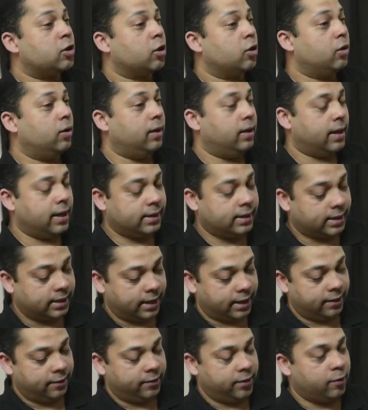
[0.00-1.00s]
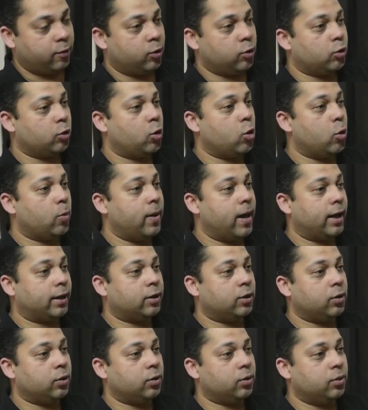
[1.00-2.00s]
so let's say we want to go
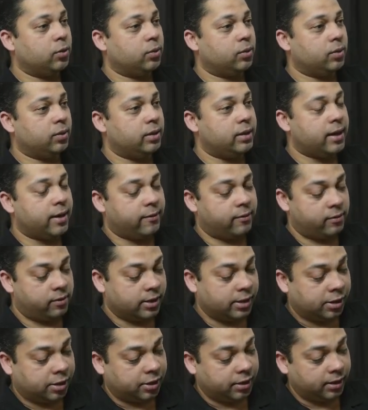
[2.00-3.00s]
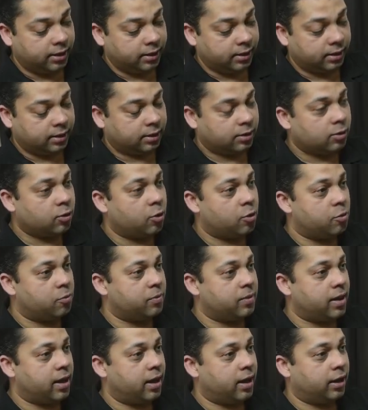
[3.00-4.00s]
back to Devrishi's
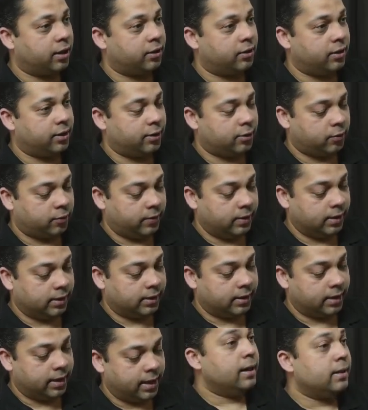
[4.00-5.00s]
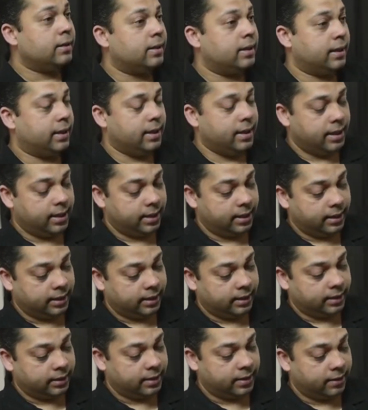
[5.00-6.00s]
home directory. So we'll say
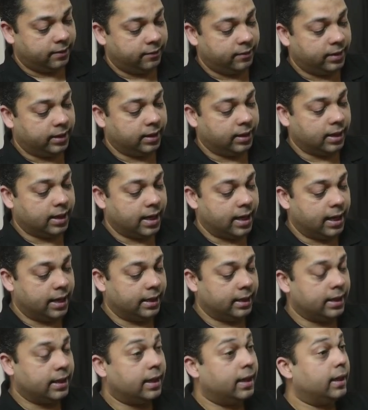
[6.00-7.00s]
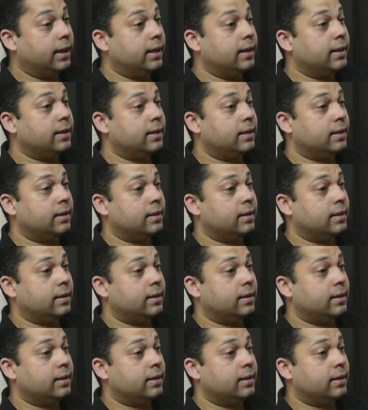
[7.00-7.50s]
cd wiggly line and